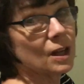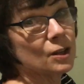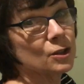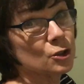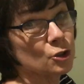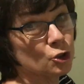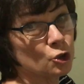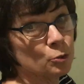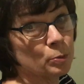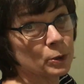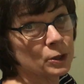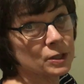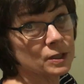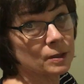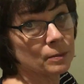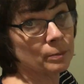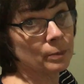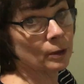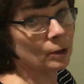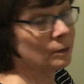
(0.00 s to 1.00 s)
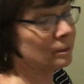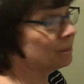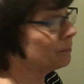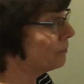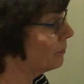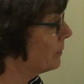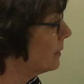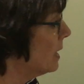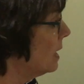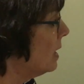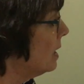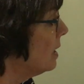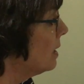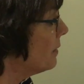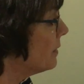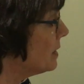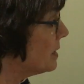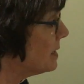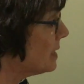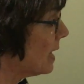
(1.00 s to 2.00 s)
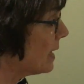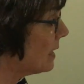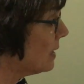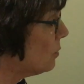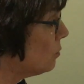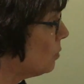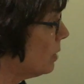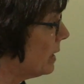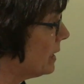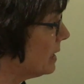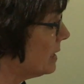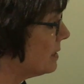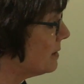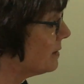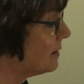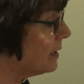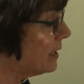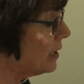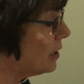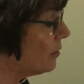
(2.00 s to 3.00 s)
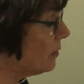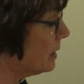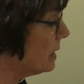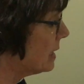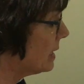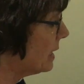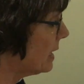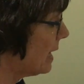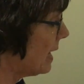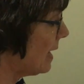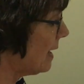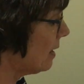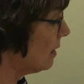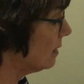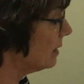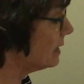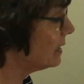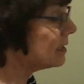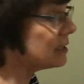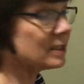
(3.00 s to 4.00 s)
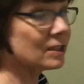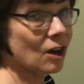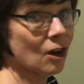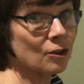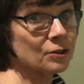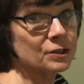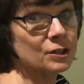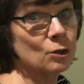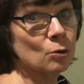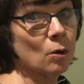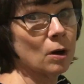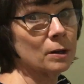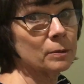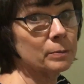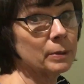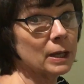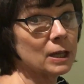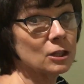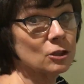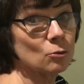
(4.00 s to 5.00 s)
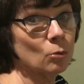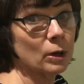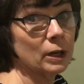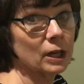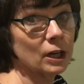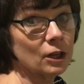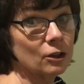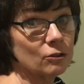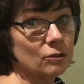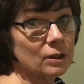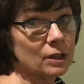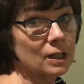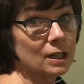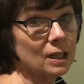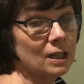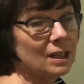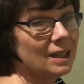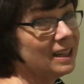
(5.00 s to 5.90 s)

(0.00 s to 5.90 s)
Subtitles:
Super simple. The second one is the Erie Canal. It's also on page 100.